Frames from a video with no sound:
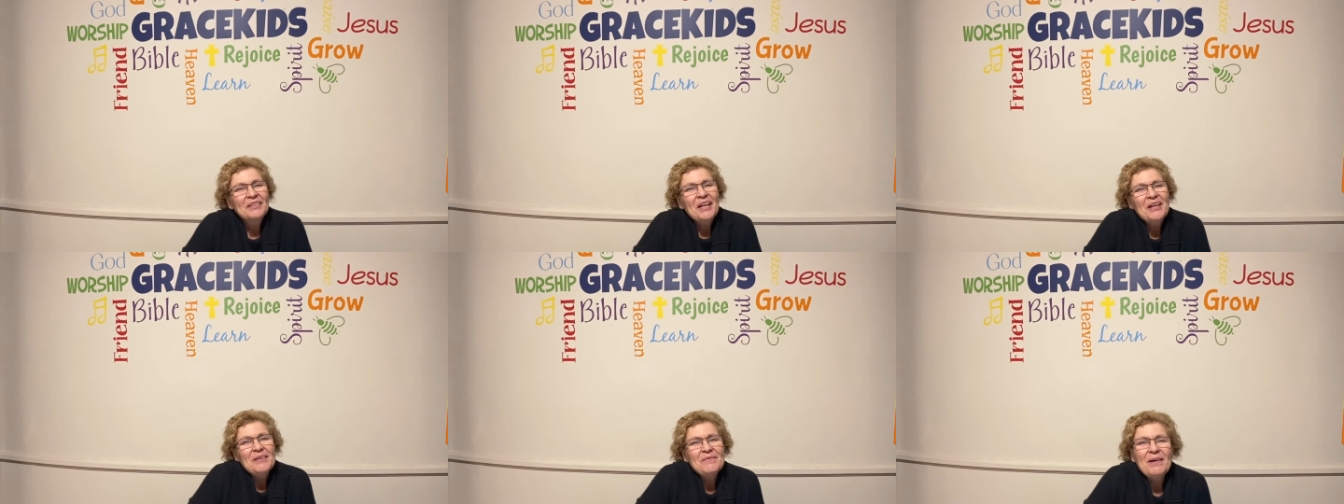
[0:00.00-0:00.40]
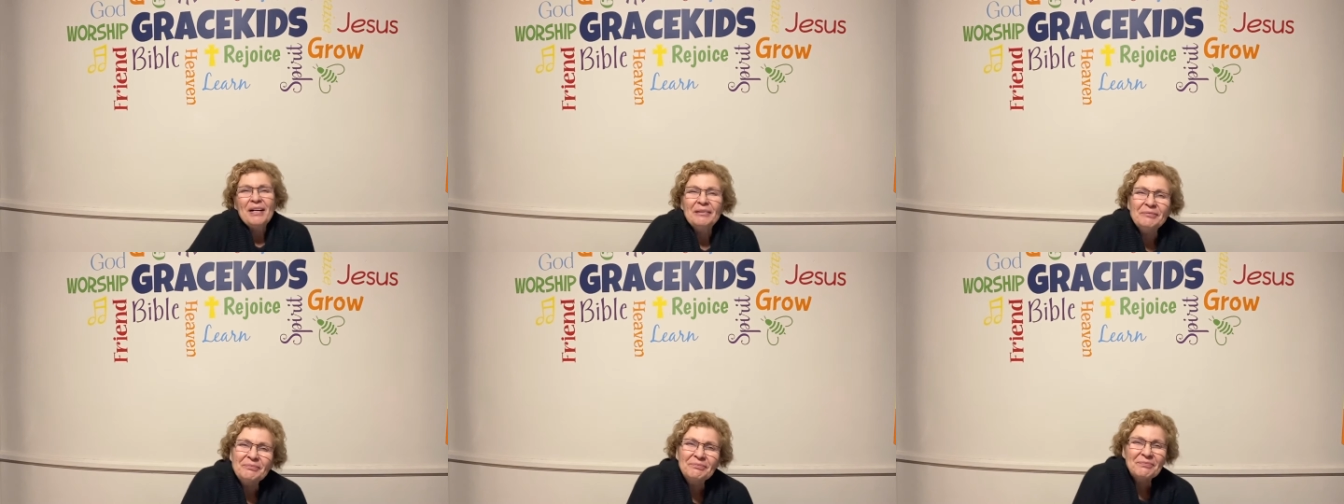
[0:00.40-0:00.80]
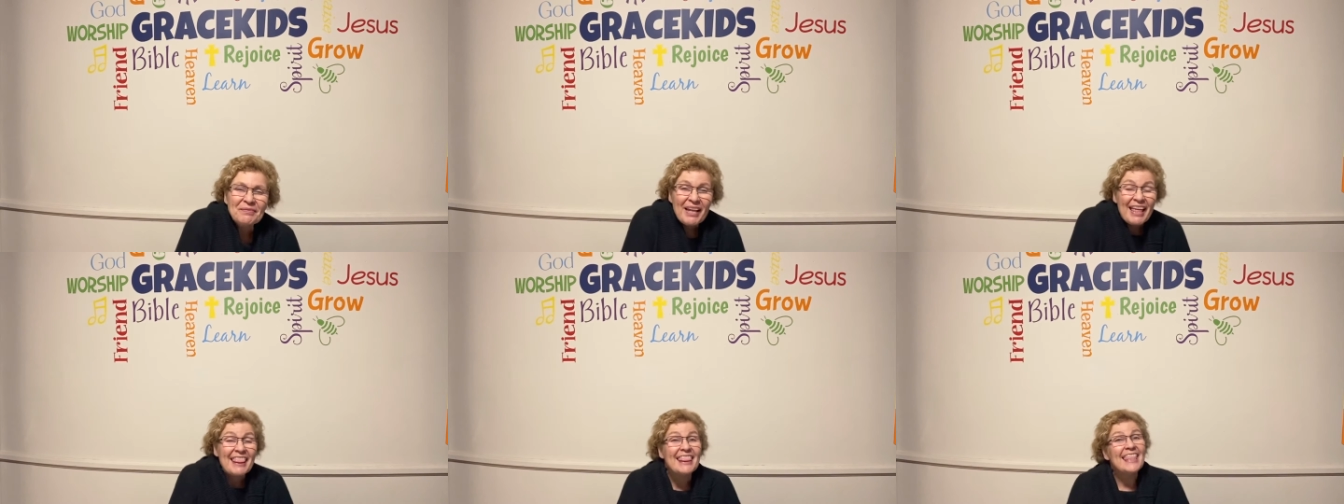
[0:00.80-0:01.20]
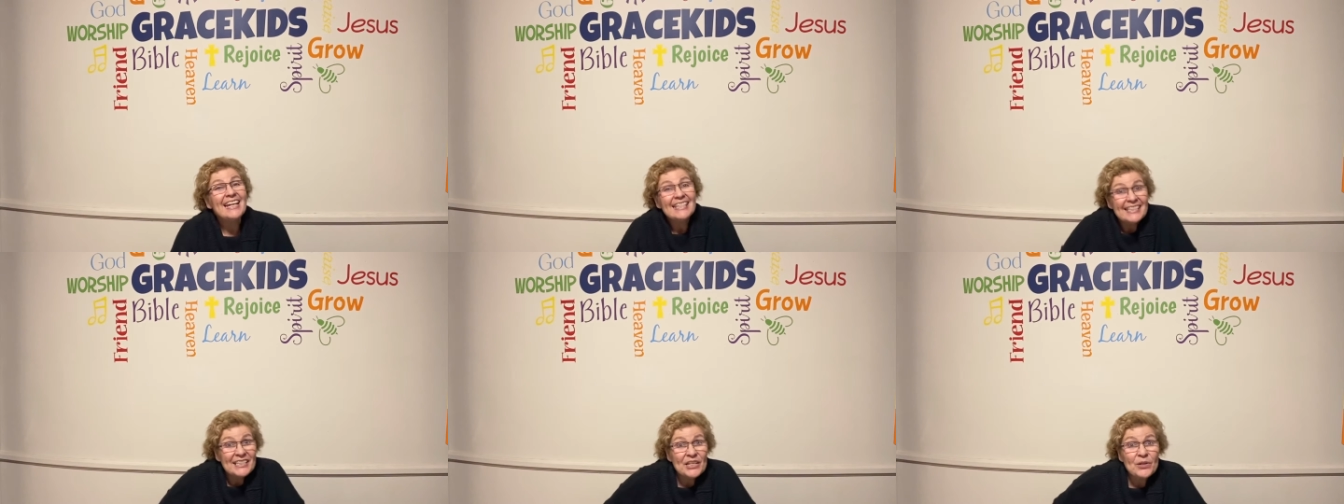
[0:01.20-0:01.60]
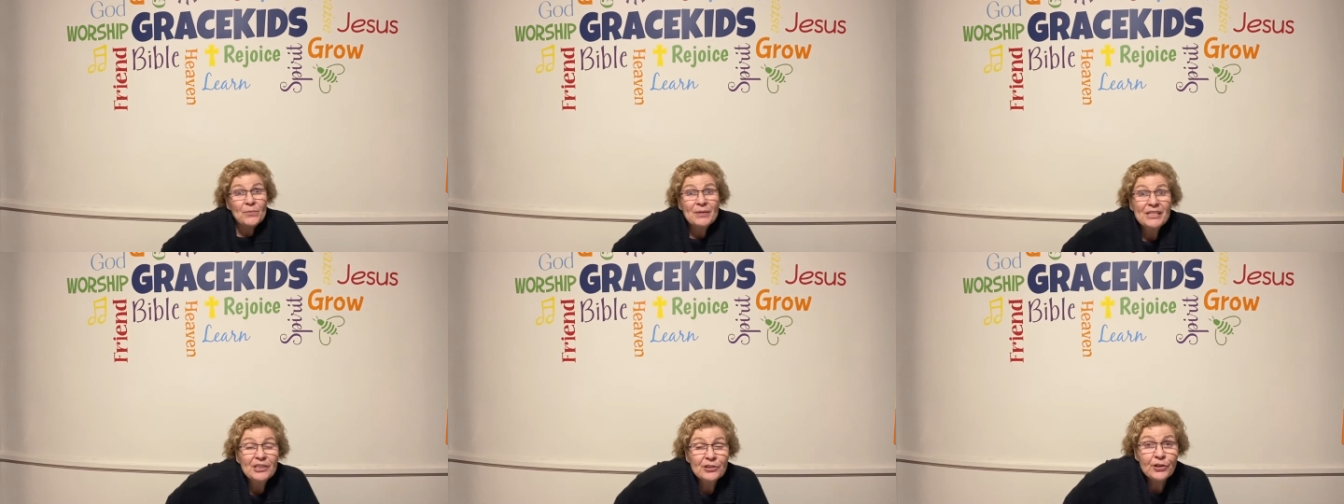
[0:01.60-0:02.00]
Well, this year we
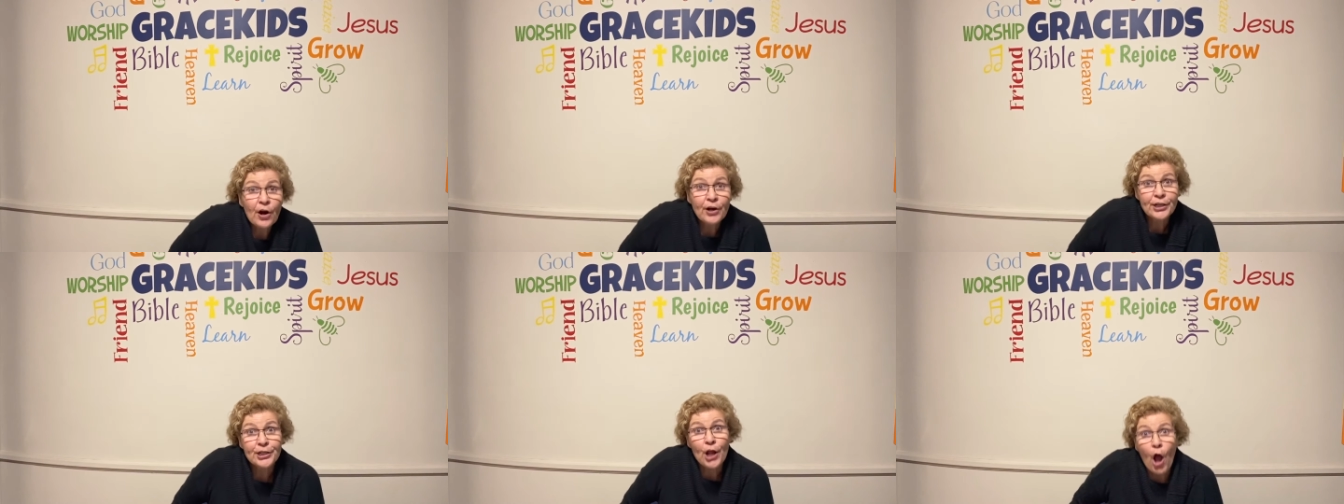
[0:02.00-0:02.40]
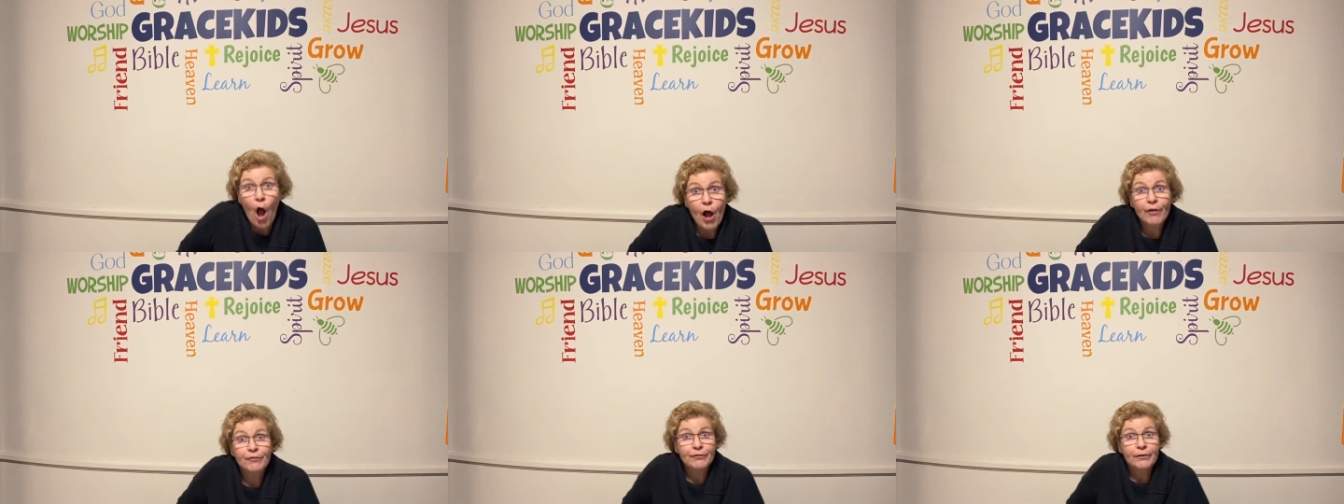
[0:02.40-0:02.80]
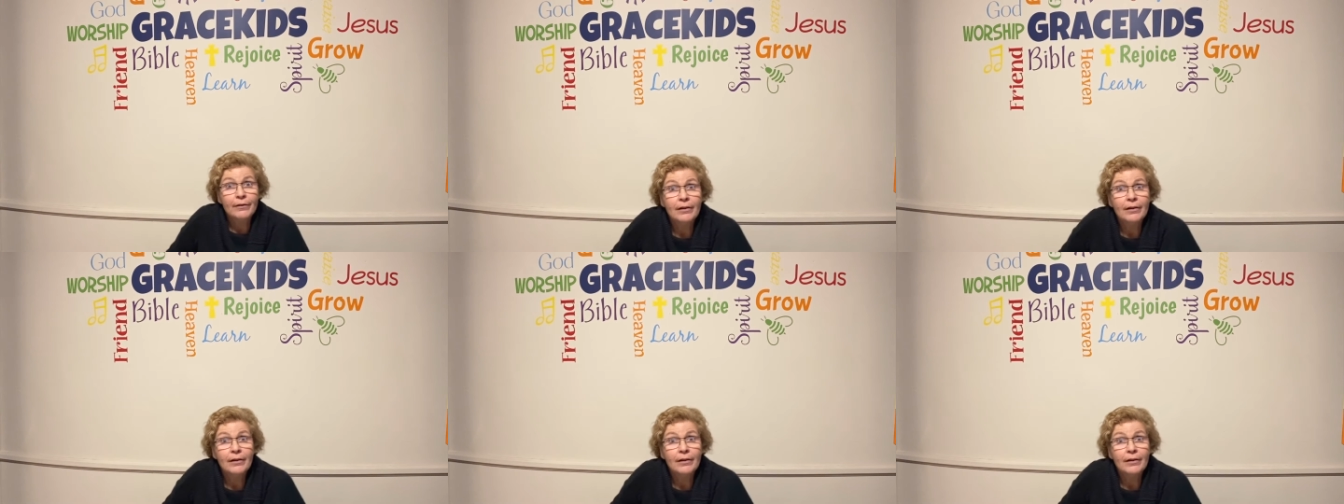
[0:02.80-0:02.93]
started off